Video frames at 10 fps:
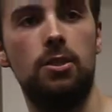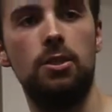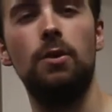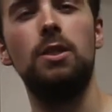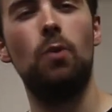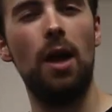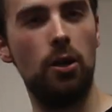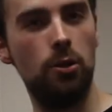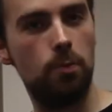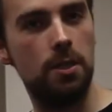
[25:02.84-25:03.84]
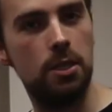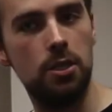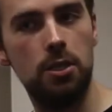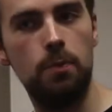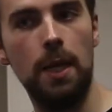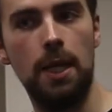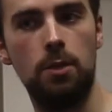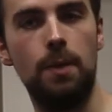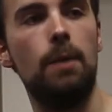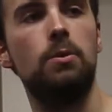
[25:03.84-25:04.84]
So it's quite a good position to be in, to
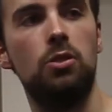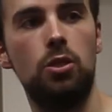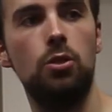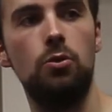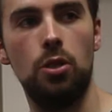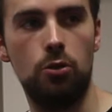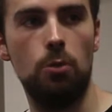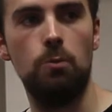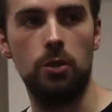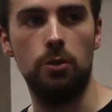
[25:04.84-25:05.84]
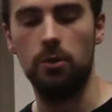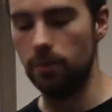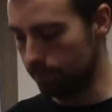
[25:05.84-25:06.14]
be able to choose a trump suit.